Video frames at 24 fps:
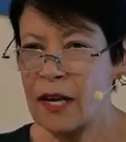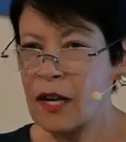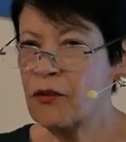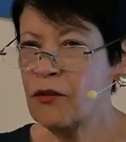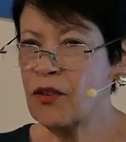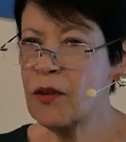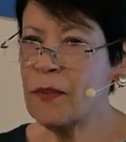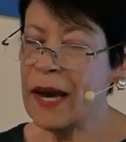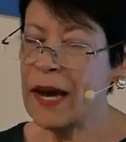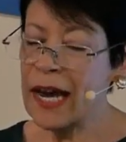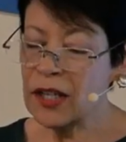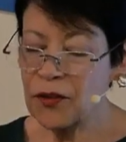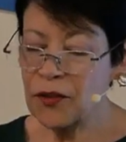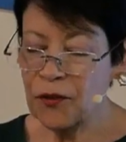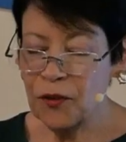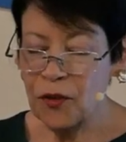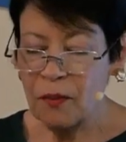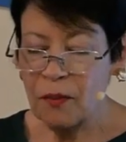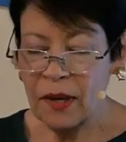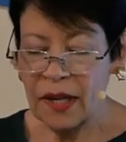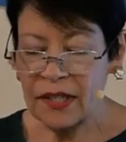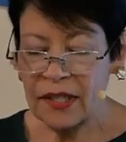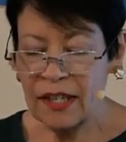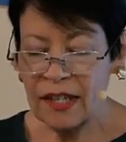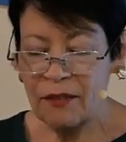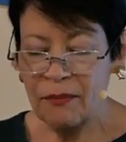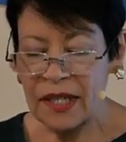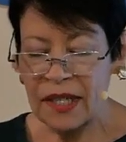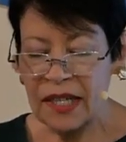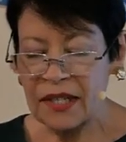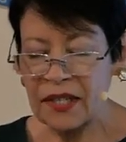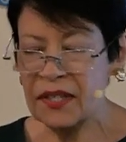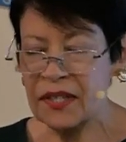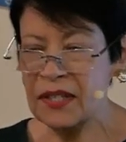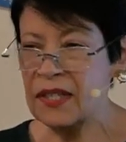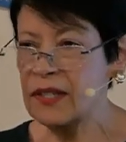For the past few months, I've been
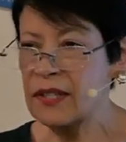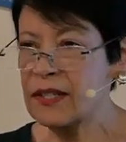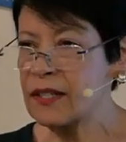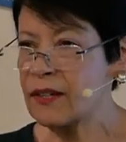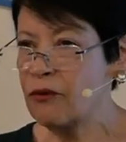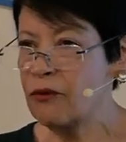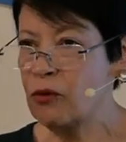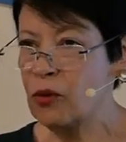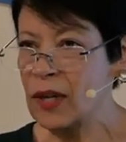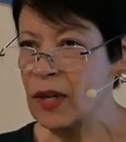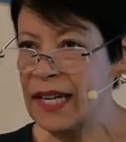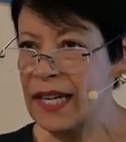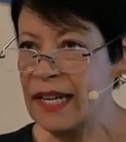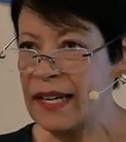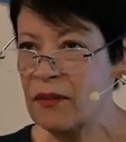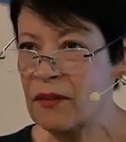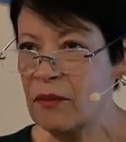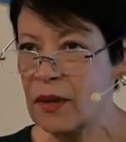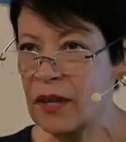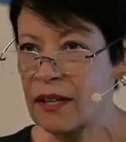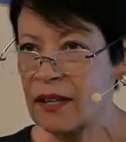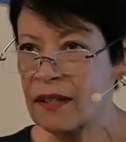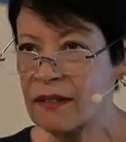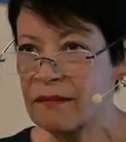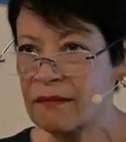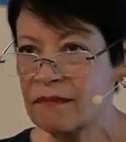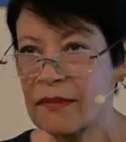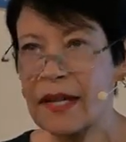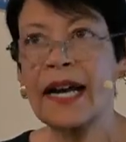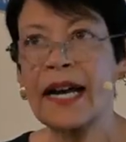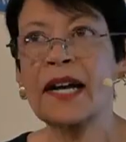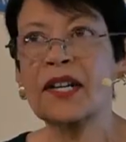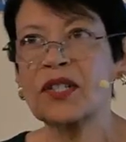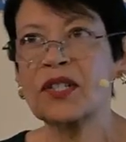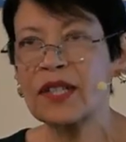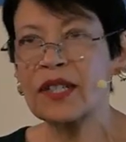in a season of reading, well,
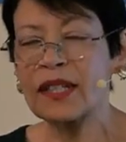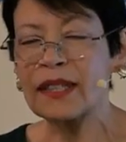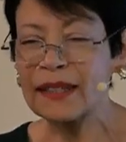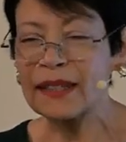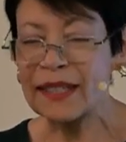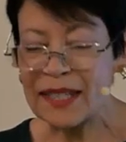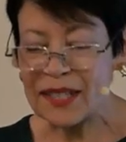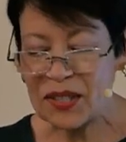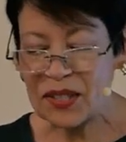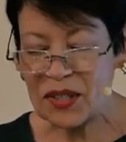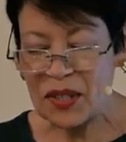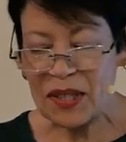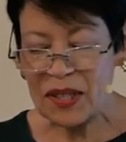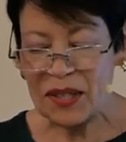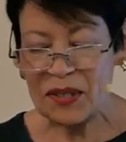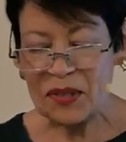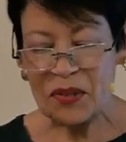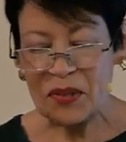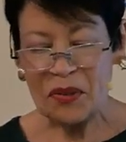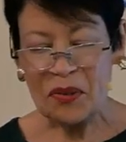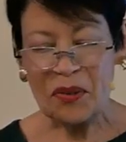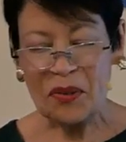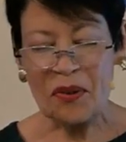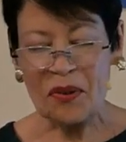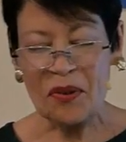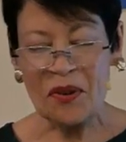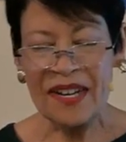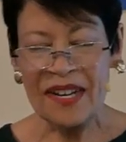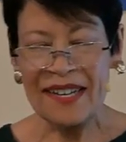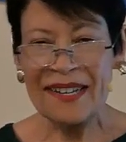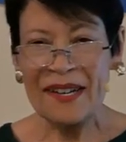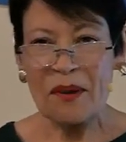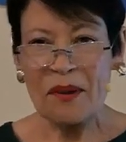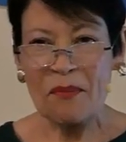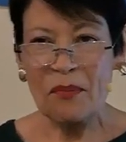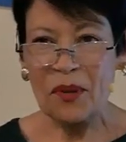actually listening to
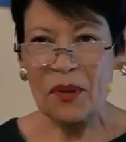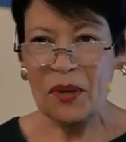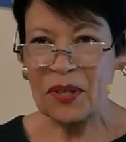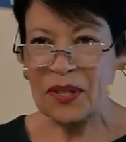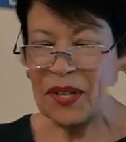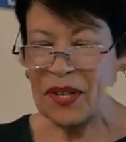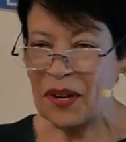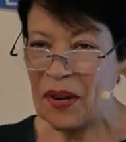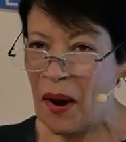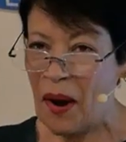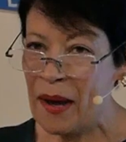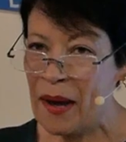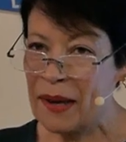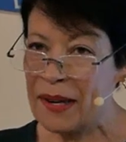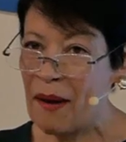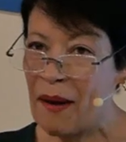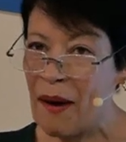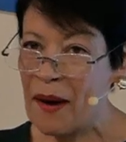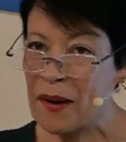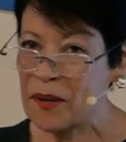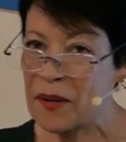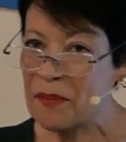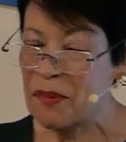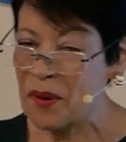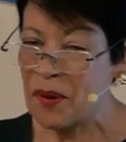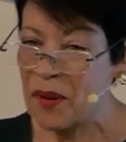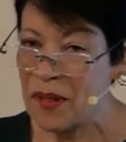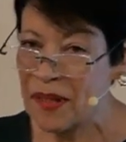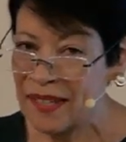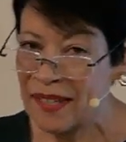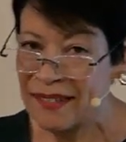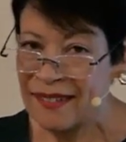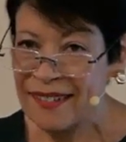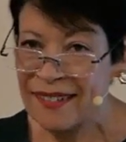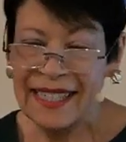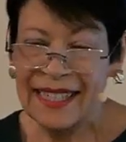books on Audible.
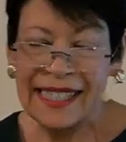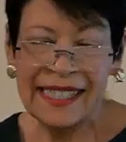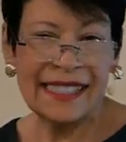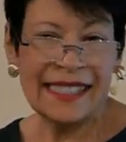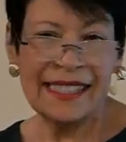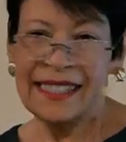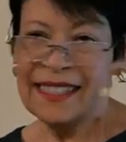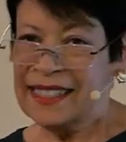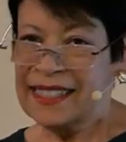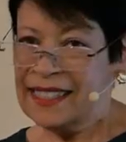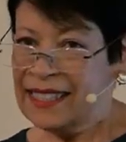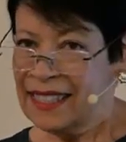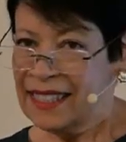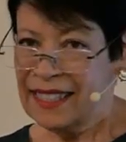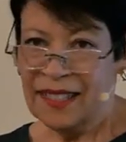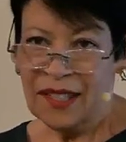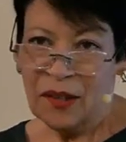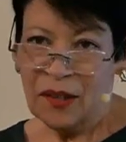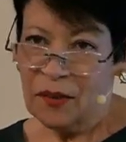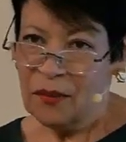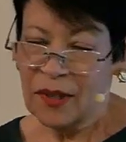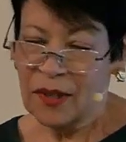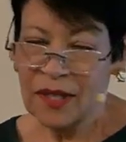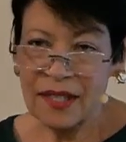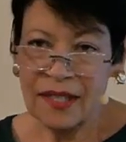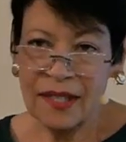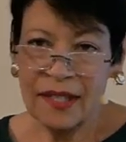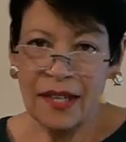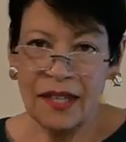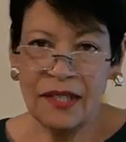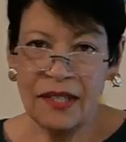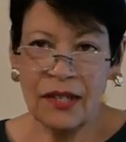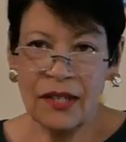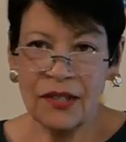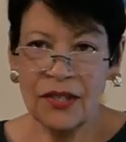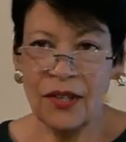And once
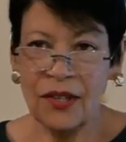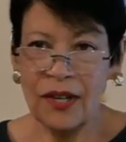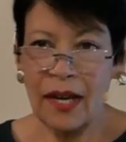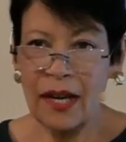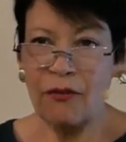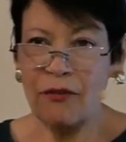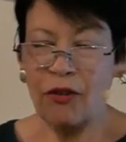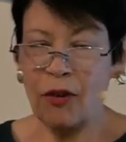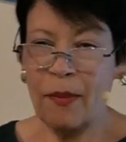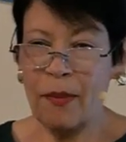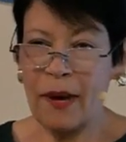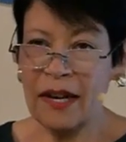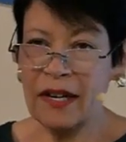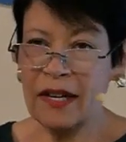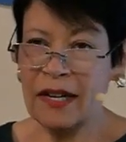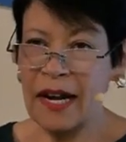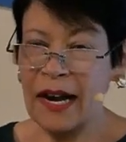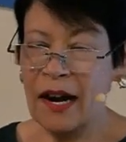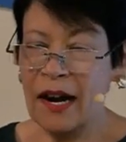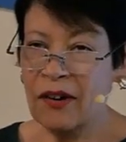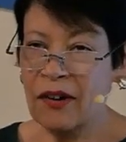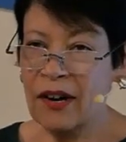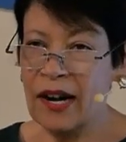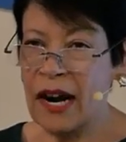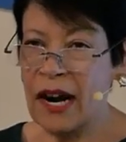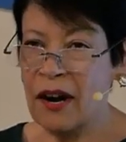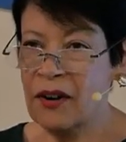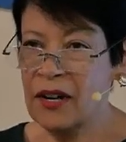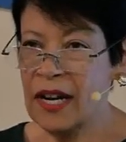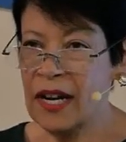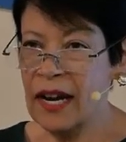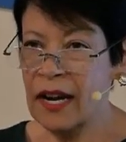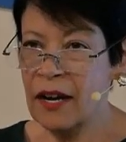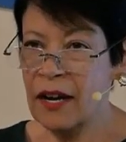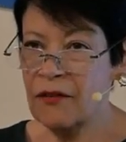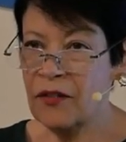again, yesterday, for about an hour, hour
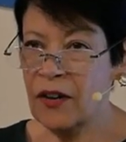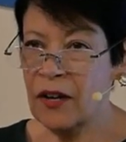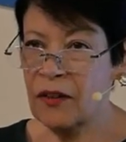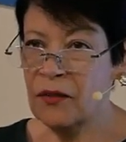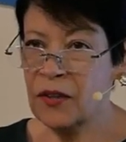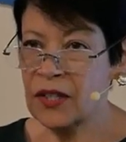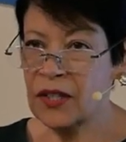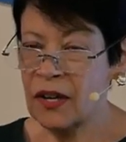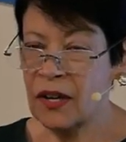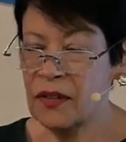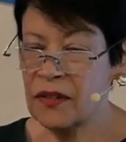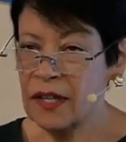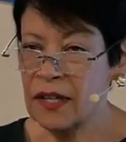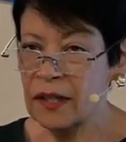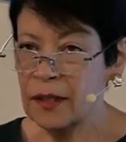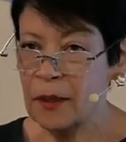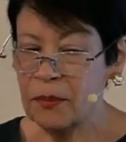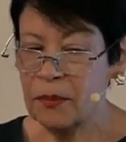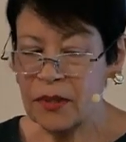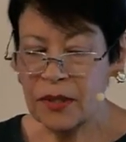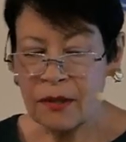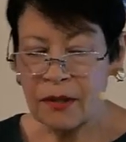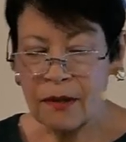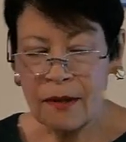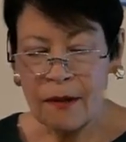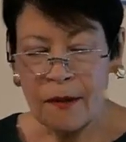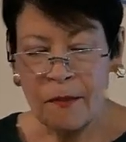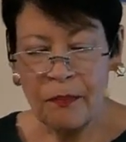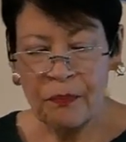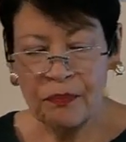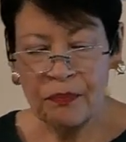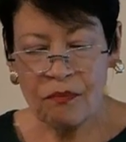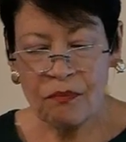and a half, I was on the elliptical.